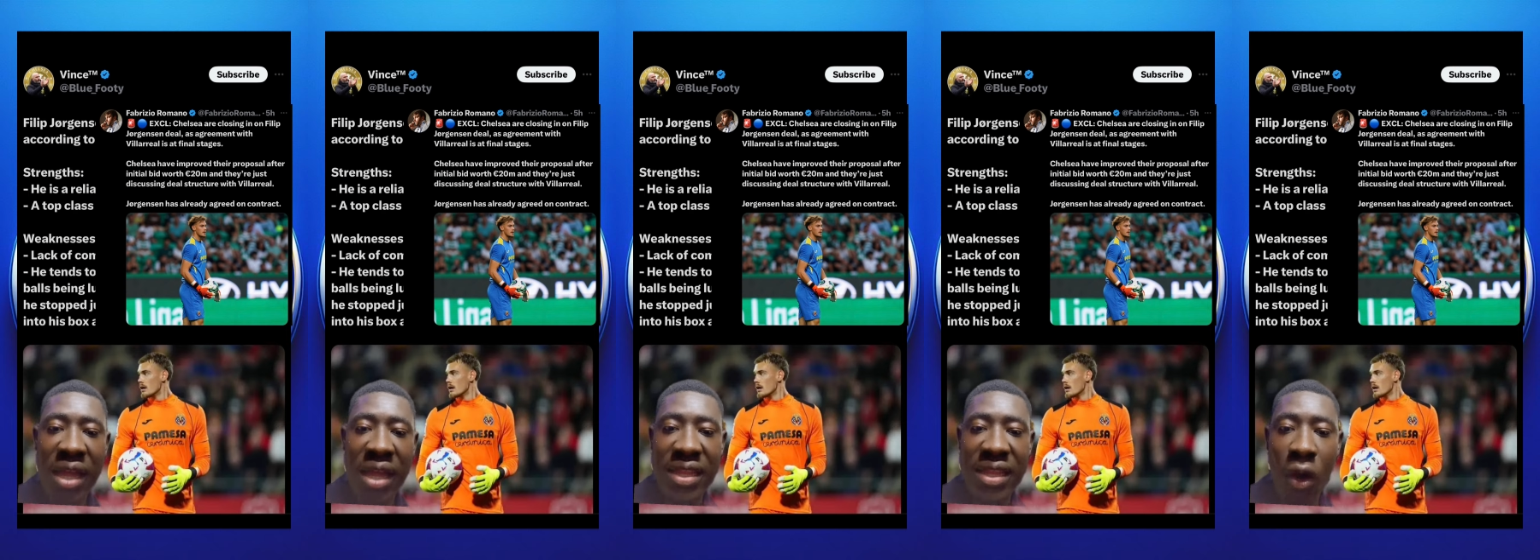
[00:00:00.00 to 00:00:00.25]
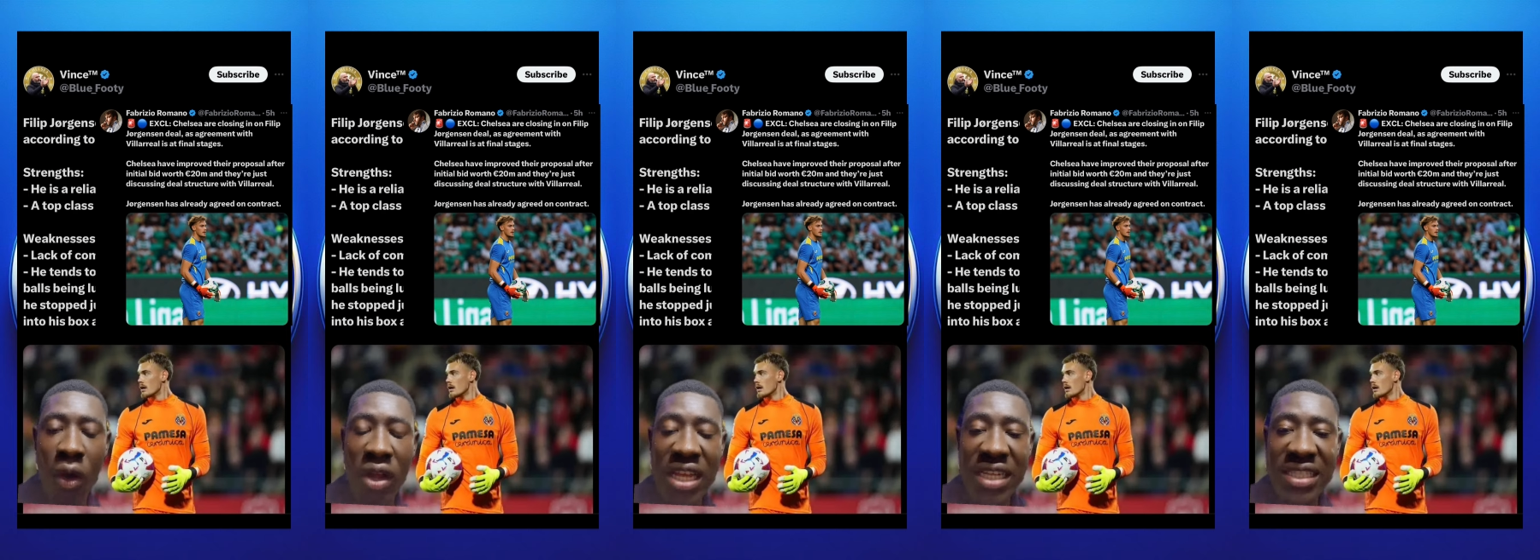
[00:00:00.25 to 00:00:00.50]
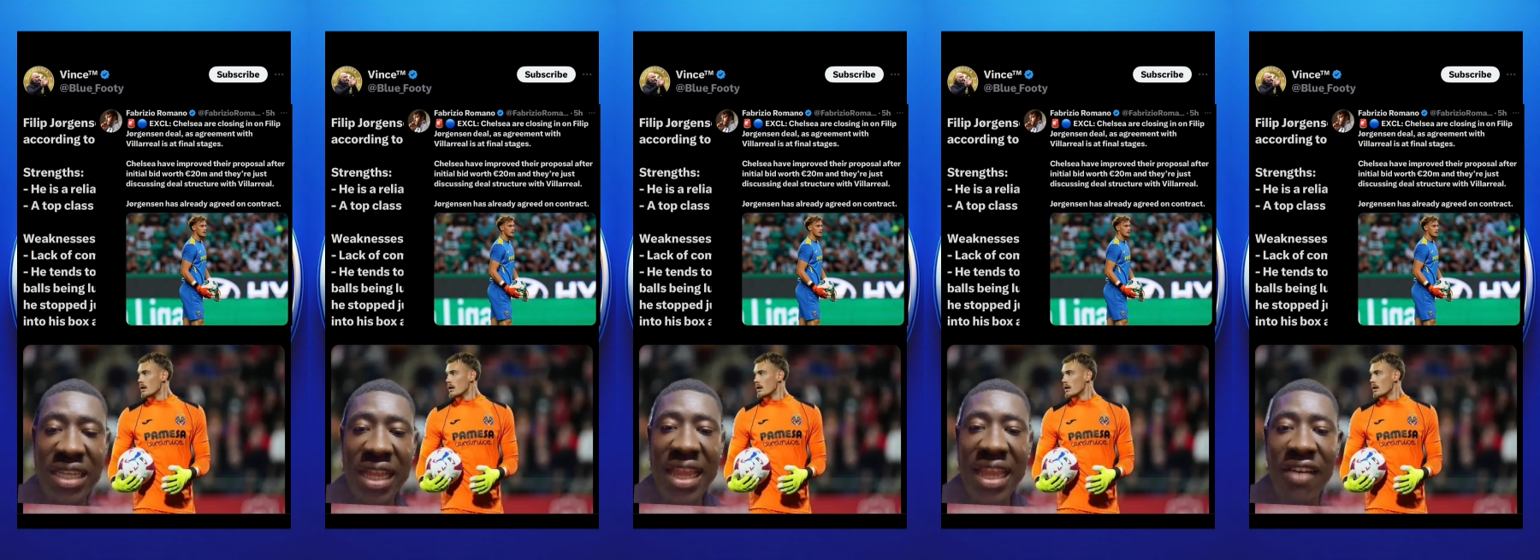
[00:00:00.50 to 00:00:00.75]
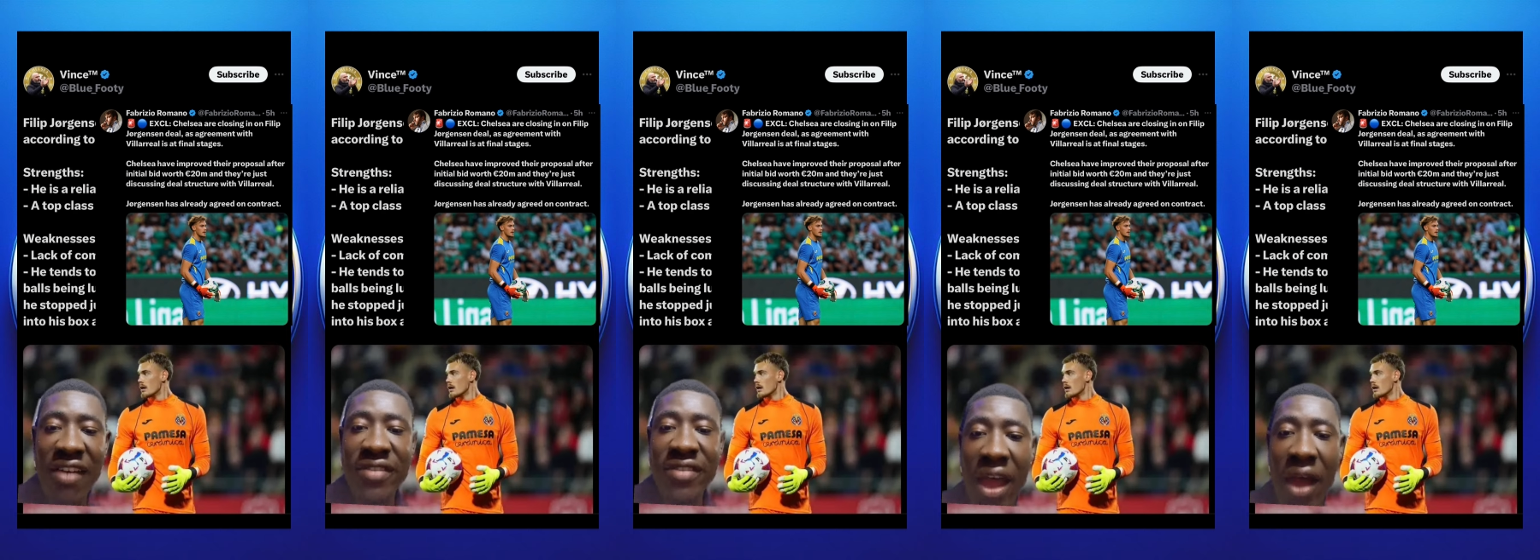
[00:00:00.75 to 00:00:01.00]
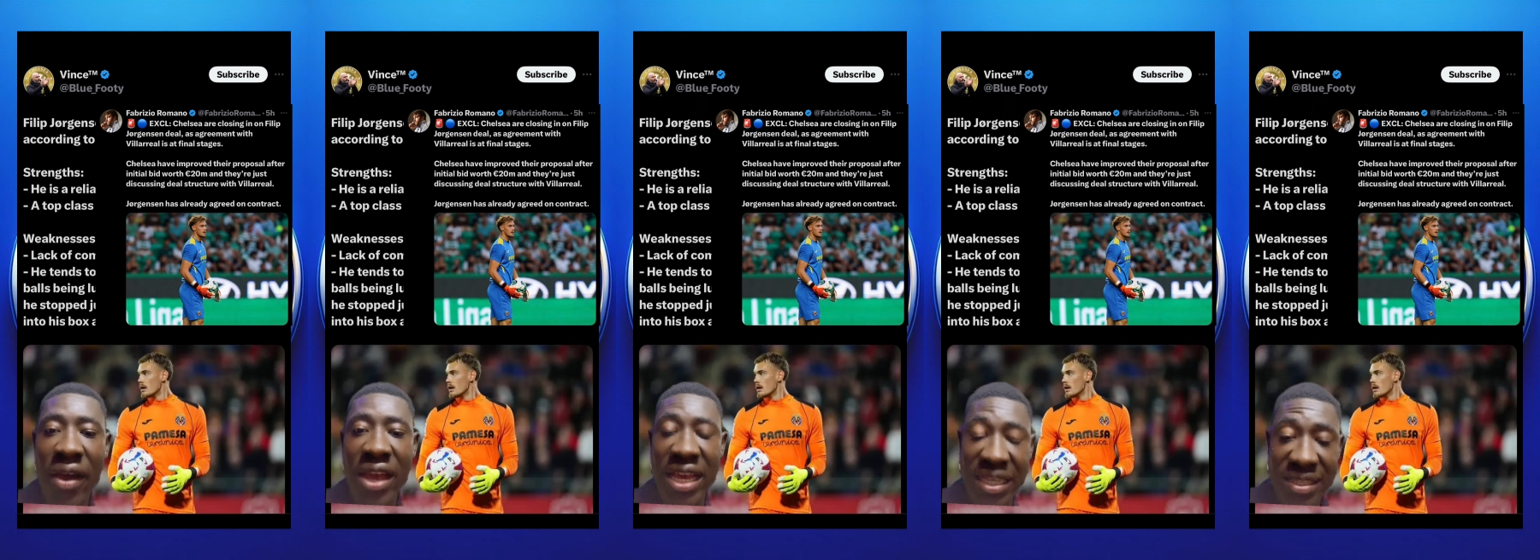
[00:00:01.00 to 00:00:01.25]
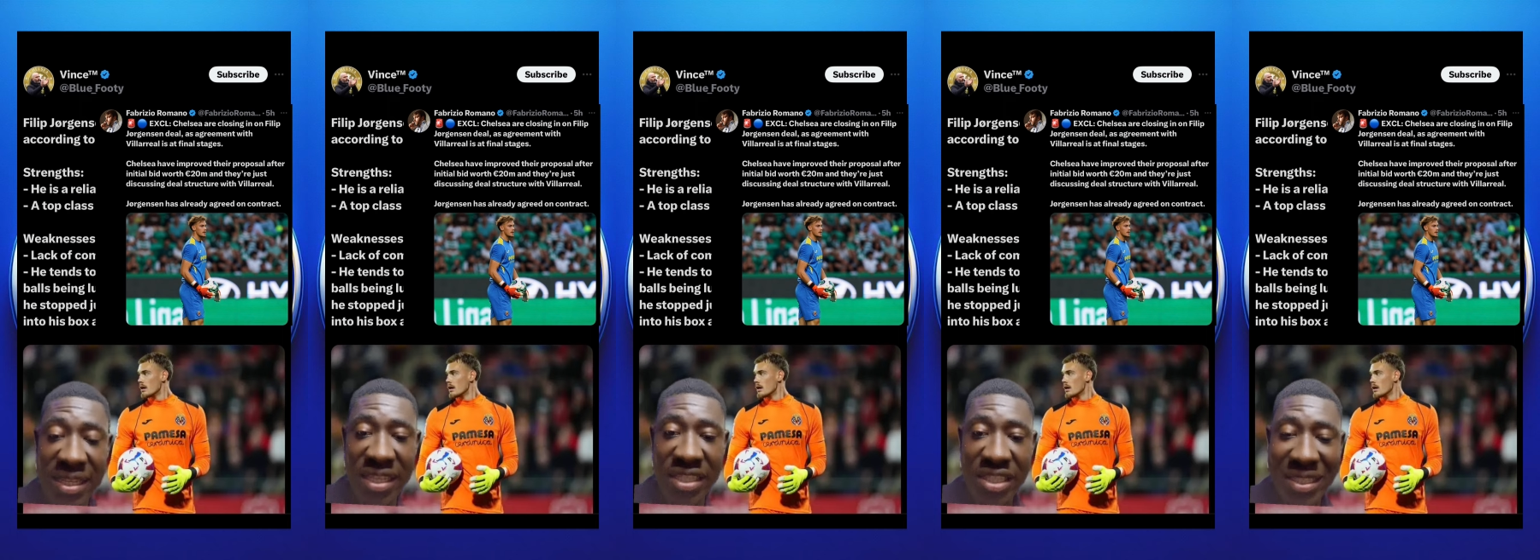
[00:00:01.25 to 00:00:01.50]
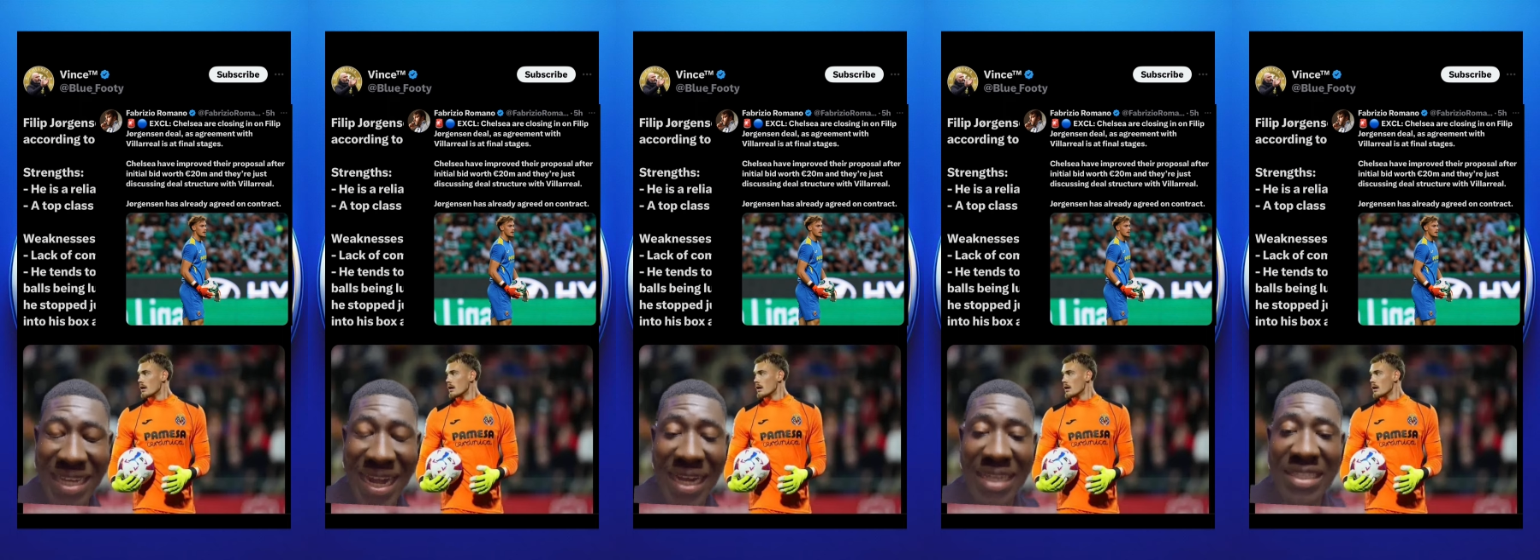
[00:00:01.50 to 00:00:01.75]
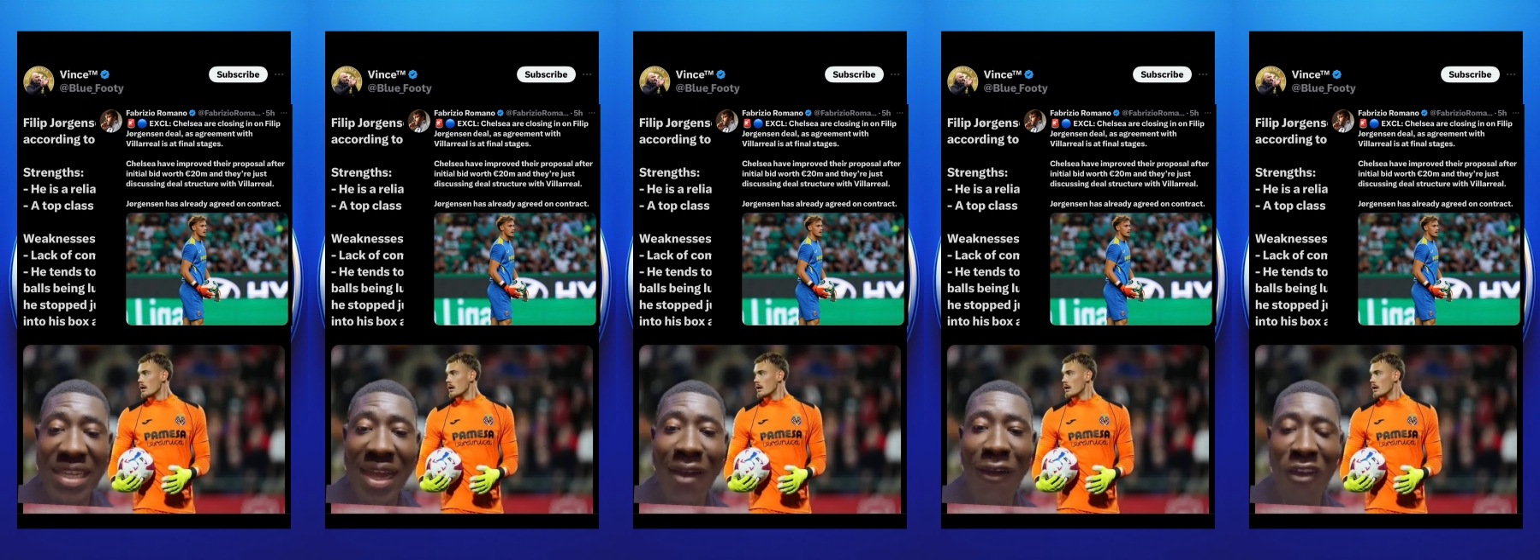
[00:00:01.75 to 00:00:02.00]
The only thing left now is the
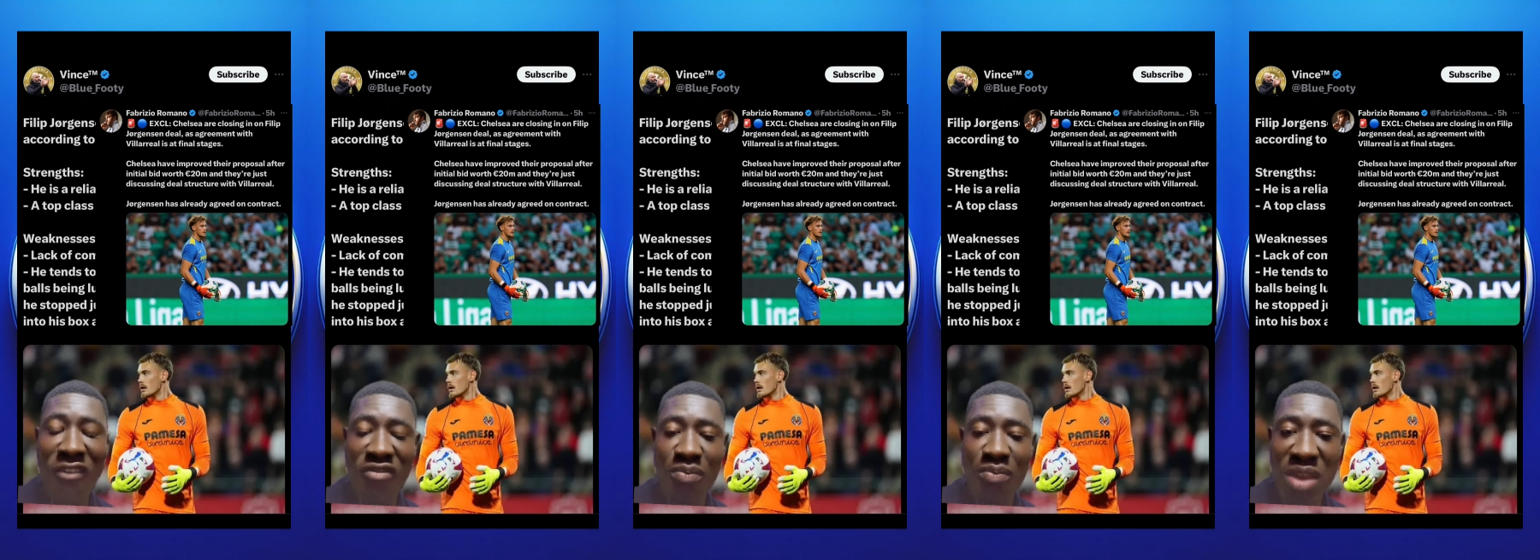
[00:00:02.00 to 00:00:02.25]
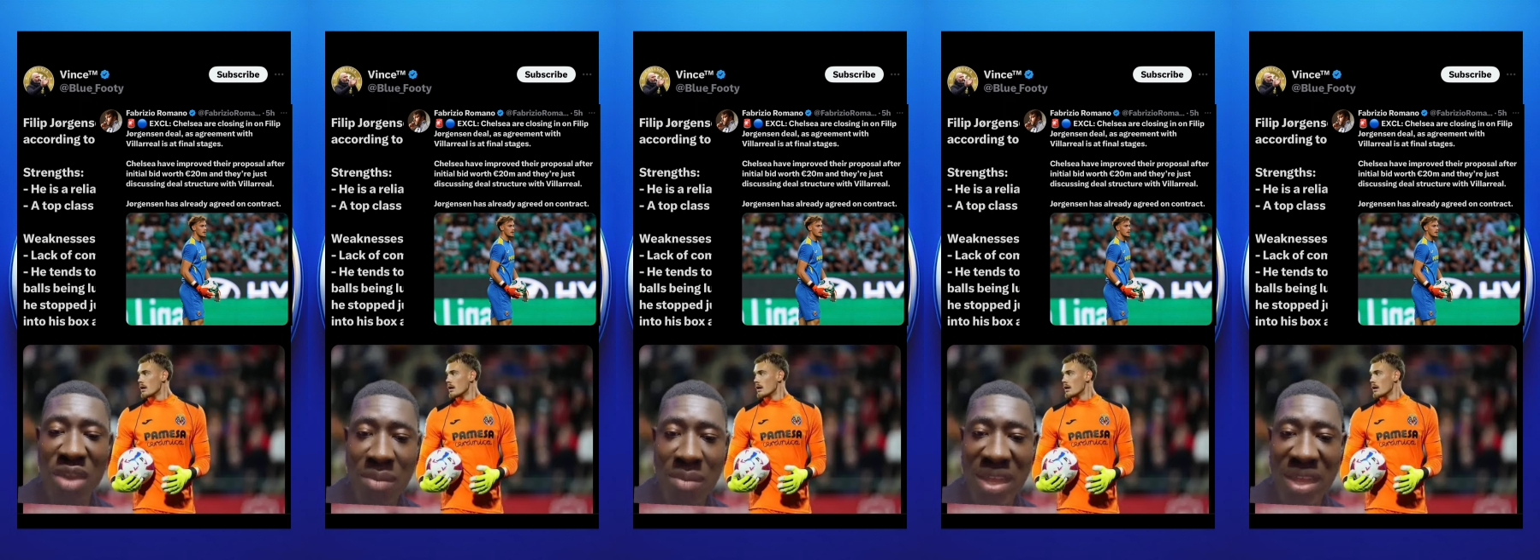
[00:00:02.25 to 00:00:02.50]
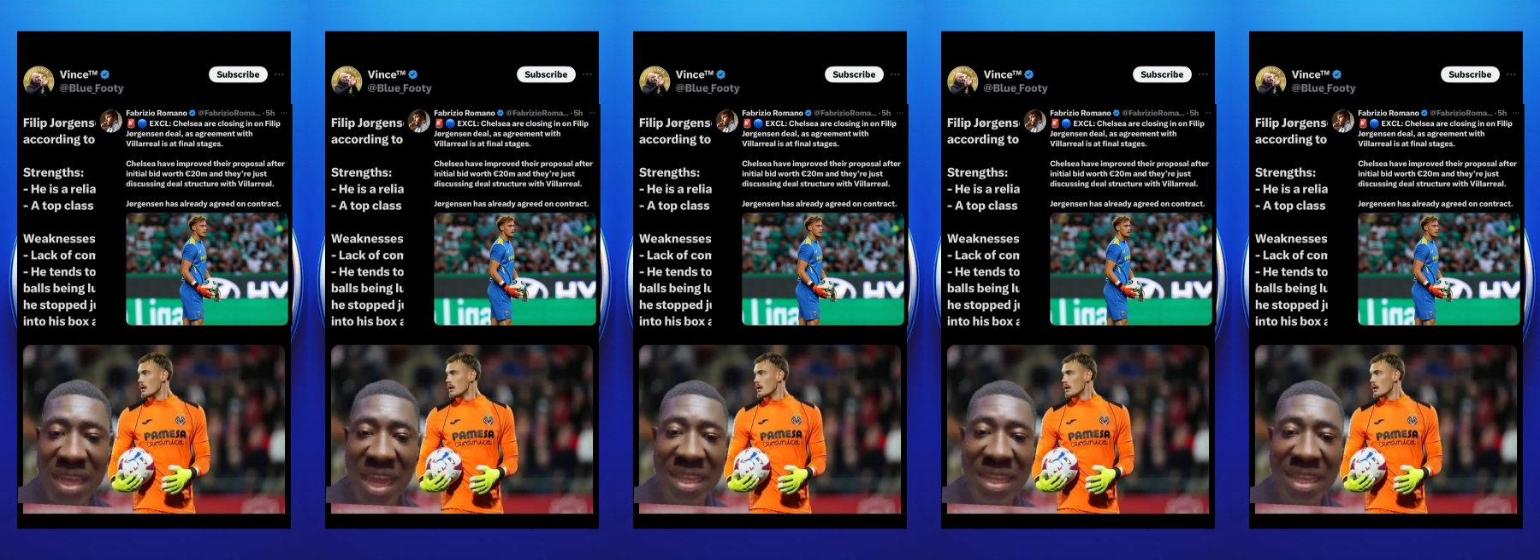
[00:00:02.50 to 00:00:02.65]
structure of payment,